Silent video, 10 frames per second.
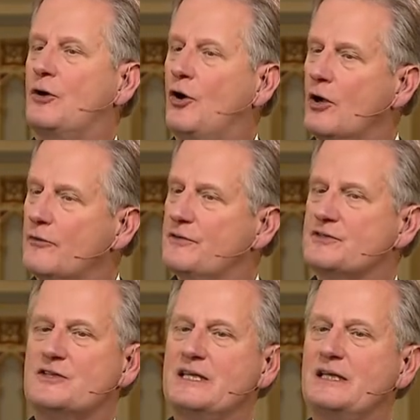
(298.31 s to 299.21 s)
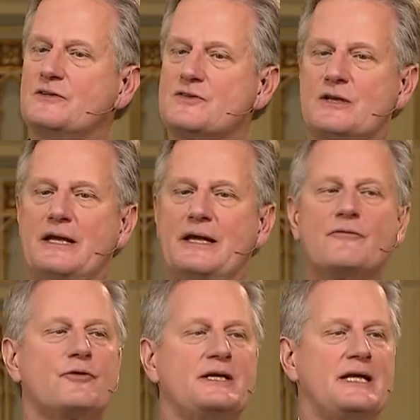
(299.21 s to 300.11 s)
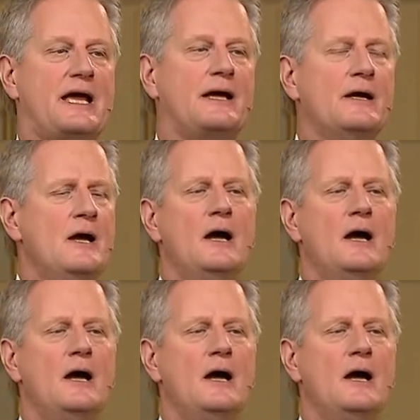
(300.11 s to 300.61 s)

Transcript: all of its deeds and every day